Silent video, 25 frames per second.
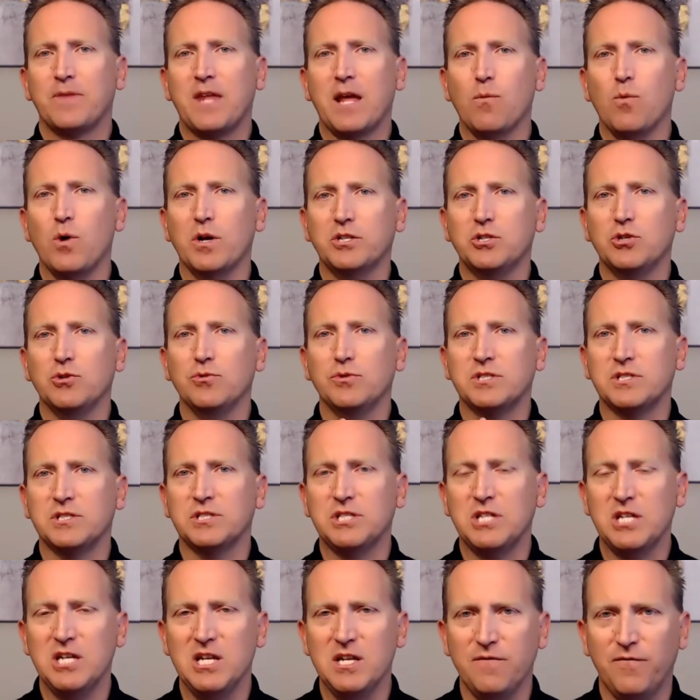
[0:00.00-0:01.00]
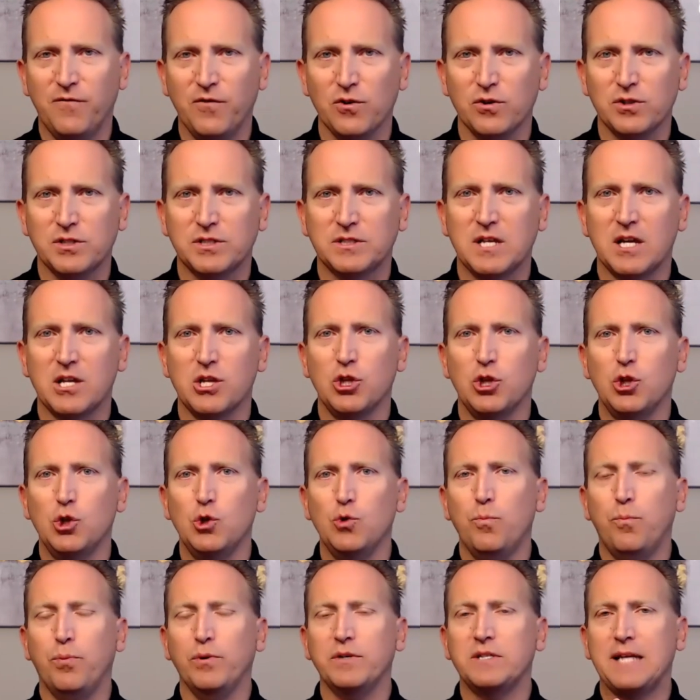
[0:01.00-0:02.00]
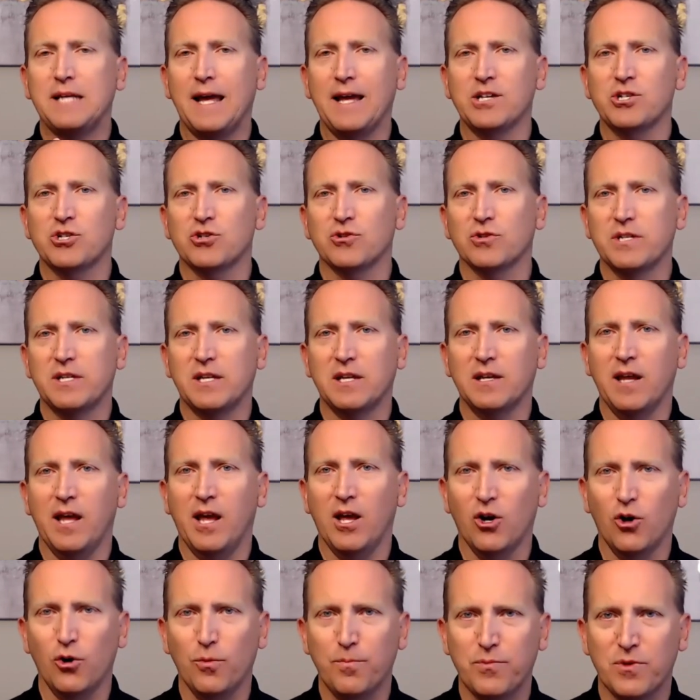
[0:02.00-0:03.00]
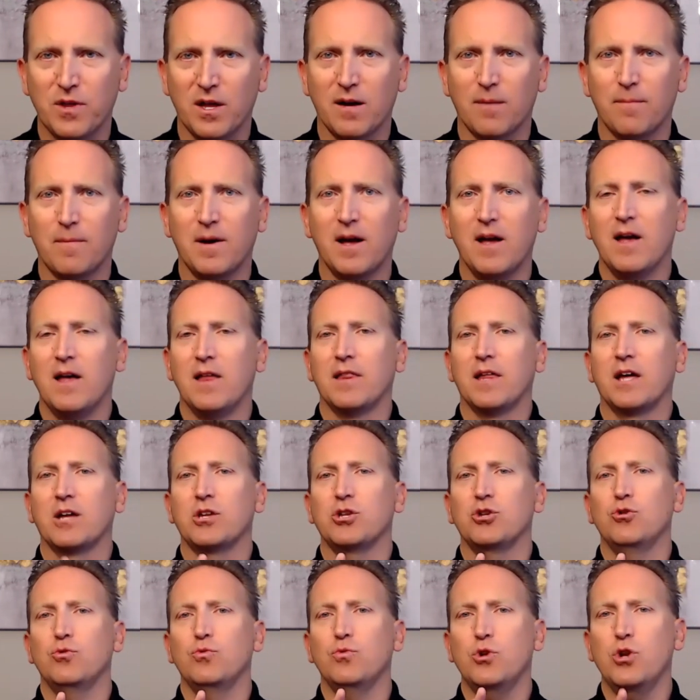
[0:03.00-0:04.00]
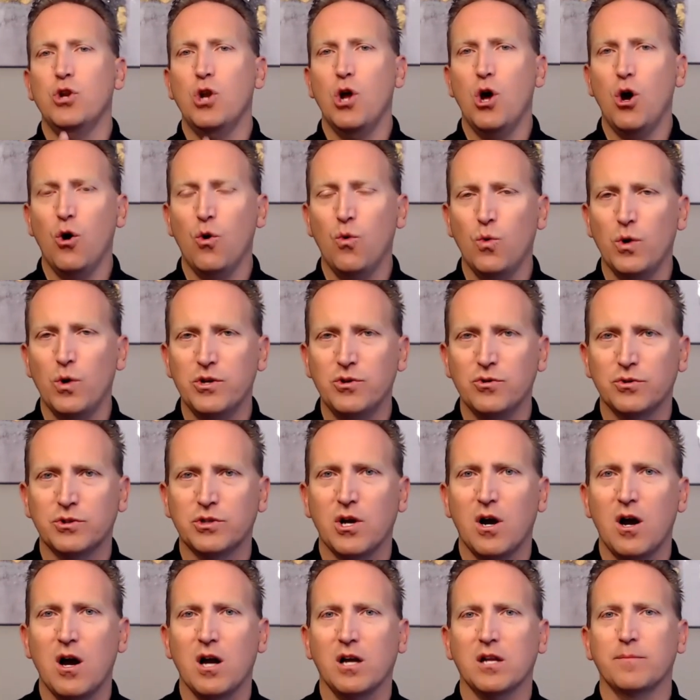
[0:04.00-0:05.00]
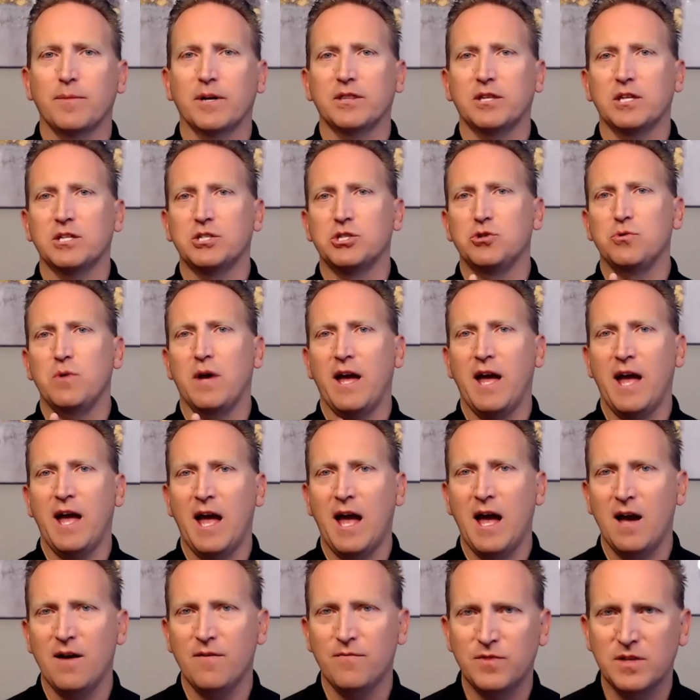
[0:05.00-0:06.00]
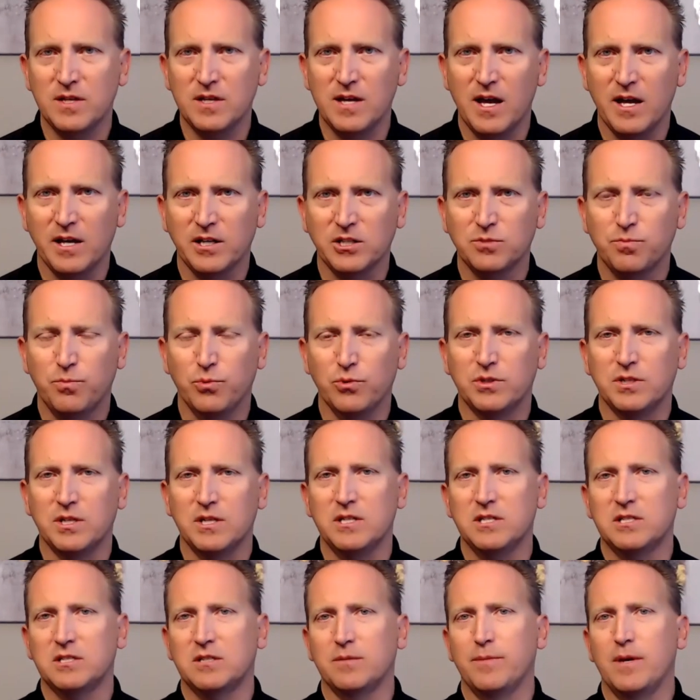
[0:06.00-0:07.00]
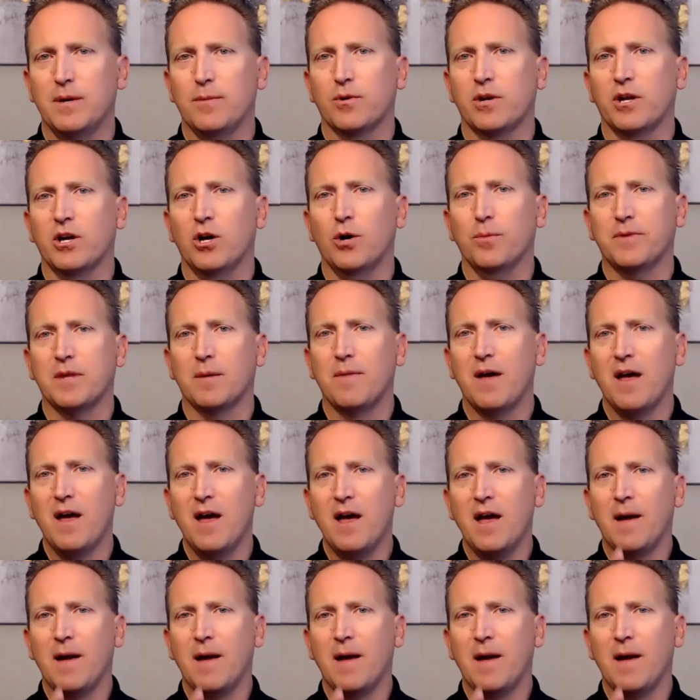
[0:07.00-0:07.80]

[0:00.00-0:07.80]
They want to see first that you potentially can help them, that you know what you're talking about, that you have the expertise to be able to help them.